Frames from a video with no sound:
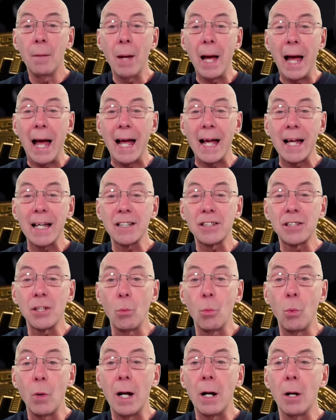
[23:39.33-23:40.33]
as
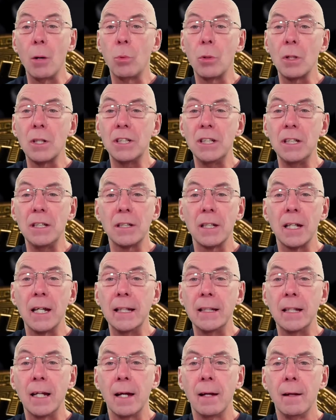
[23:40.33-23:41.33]
well. What is he saying
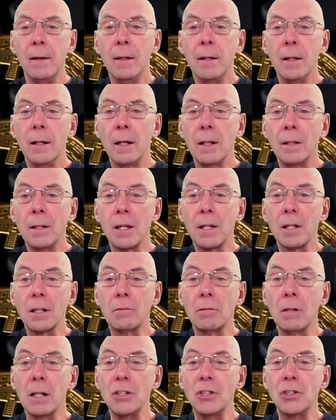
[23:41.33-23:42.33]
there? Another
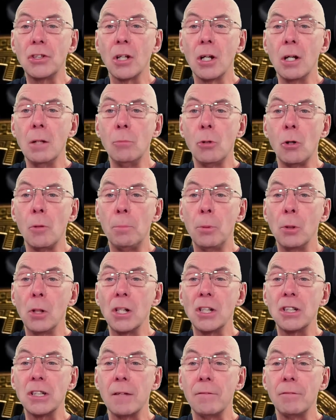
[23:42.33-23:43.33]
great show, more
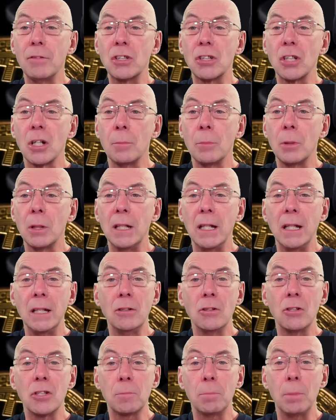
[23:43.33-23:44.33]
bullish every time I hear you
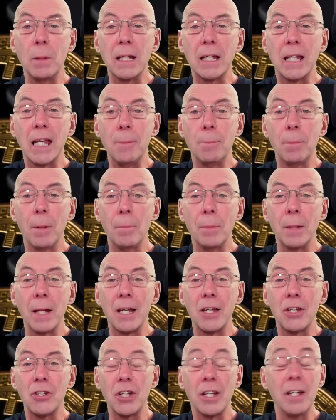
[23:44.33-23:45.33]
speak. Keep up the
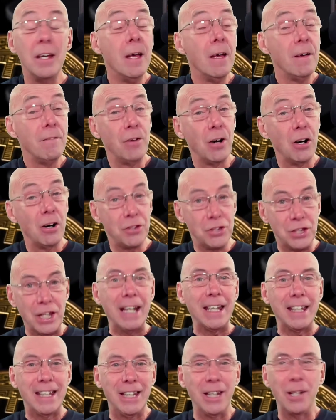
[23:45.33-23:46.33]
energy.
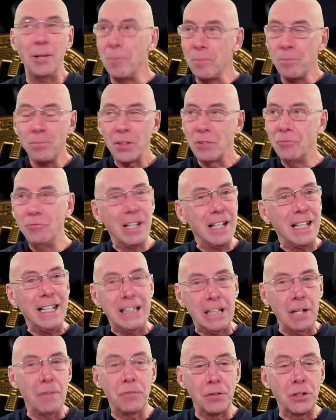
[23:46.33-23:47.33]
Thank you. Really
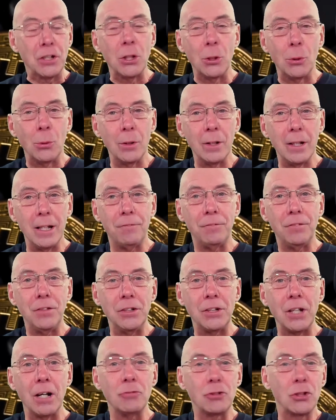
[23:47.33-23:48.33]
difficult. If you
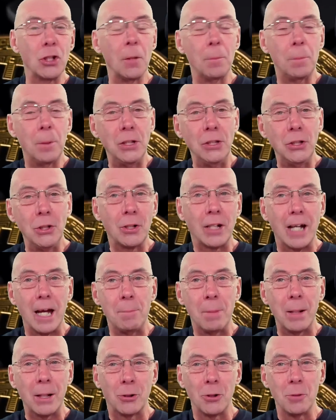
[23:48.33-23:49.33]
don't type in
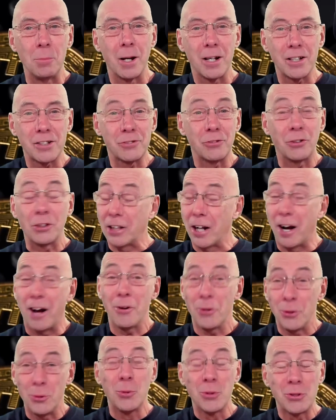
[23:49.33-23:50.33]
UKBitcoinMaster, I can't
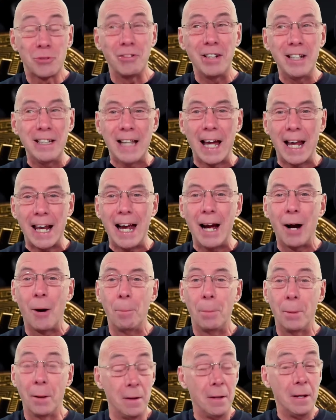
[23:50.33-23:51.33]
always read that out,
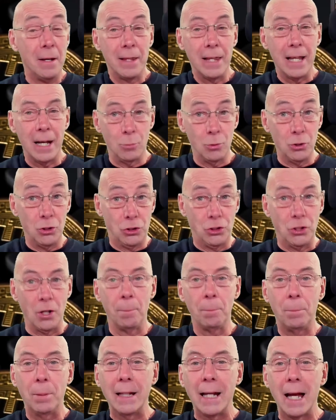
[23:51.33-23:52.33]
but that was
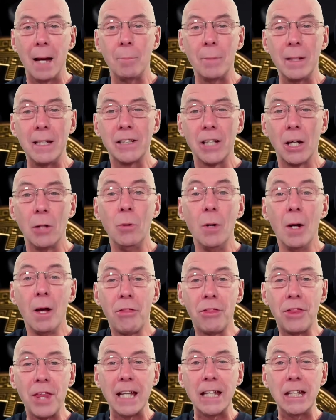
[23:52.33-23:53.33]
jumping at me. So
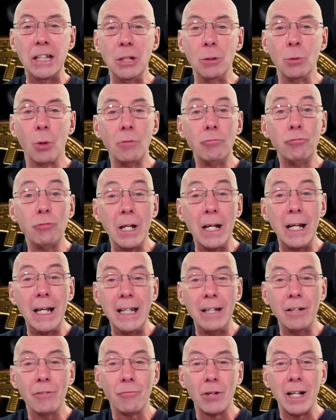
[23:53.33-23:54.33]
thank you. I really,
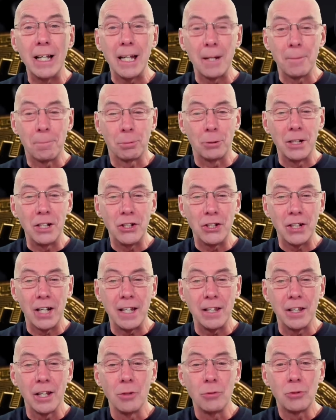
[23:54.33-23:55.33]
really appreciate
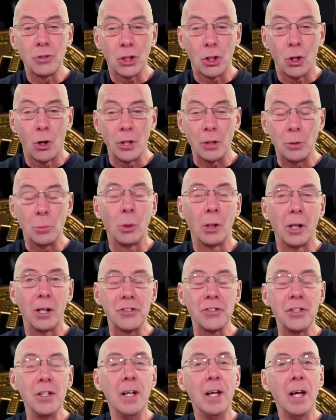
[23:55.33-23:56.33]
those kind words.
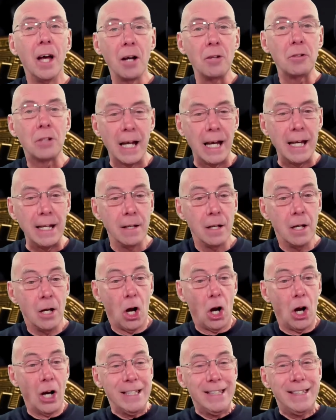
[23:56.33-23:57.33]
Okay,
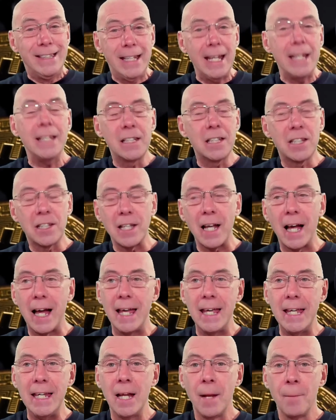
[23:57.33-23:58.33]
I did
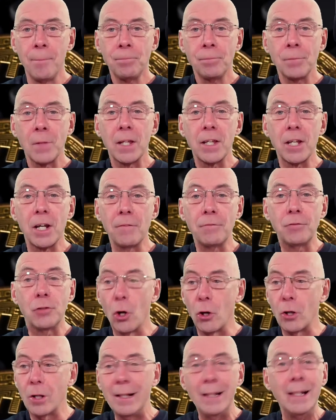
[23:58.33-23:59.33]
say that I've
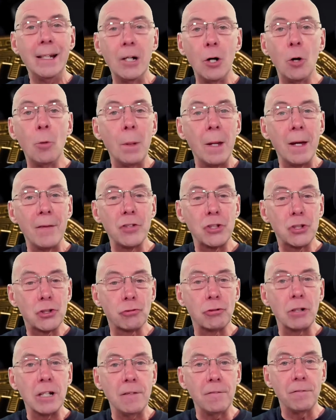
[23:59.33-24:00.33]
got a little bit of a
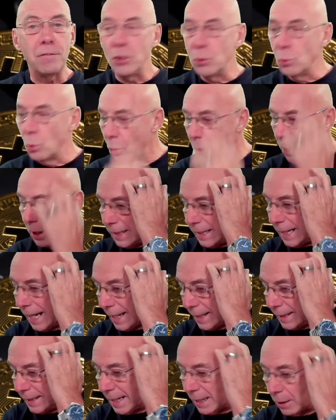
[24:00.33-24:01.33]
treat for you all at the
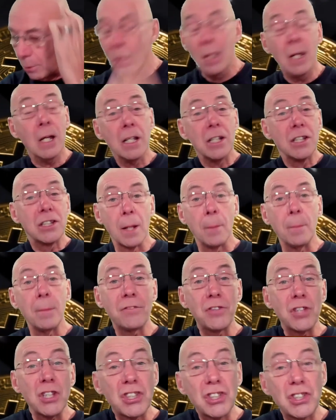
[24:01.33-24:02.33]
end. Now, some of
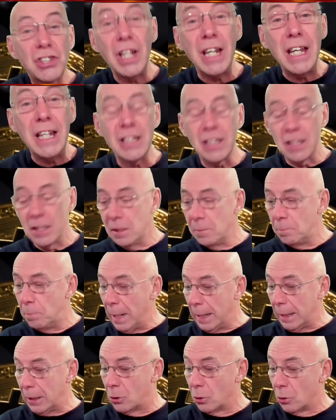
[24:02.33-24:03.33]
the seasoned
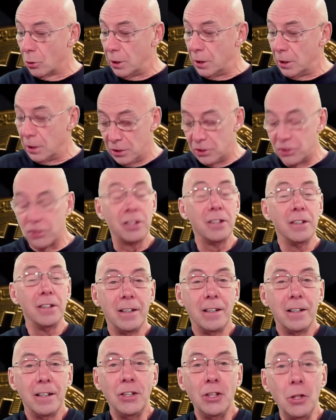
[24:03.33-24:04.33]
Bitcoiners,
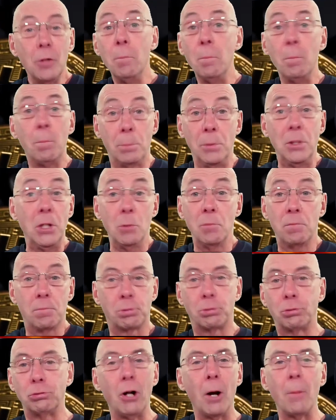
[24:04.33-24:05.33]
you've
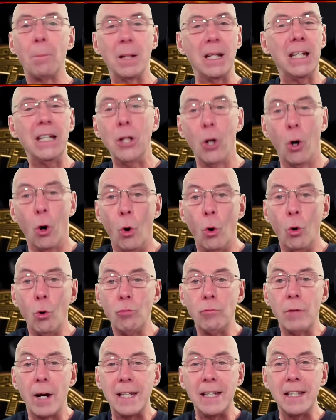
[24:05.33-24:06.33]
probably
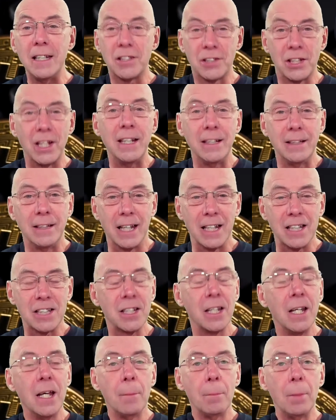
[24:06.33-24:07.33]
already seen this.
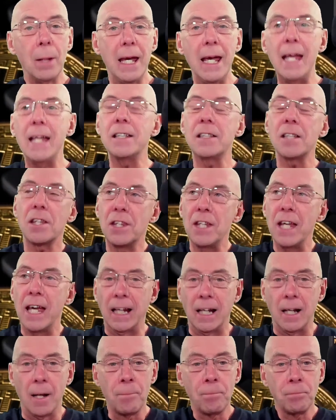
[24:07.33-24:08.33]
But here's the
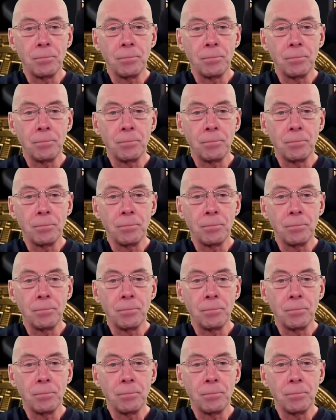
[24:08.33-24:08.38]
thing.